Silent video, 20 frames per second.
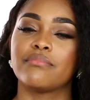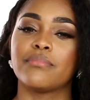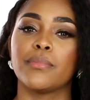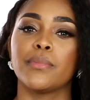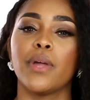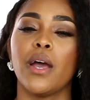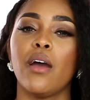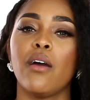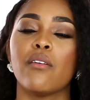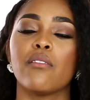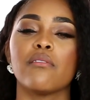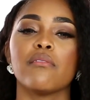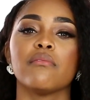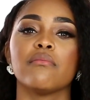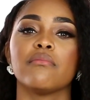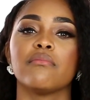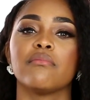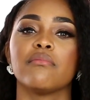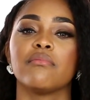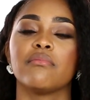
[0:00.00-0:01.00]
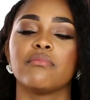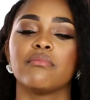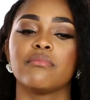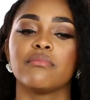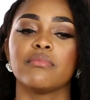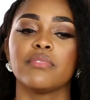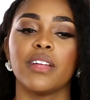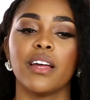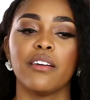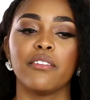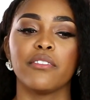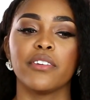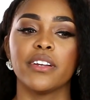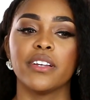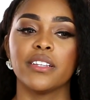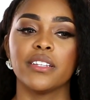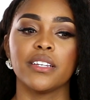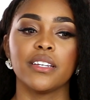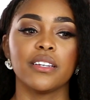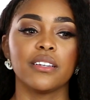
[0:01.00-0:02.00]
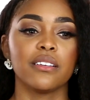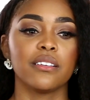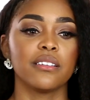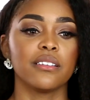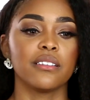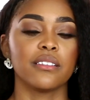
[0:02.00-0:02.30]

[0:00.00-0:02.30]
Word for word: No, not really.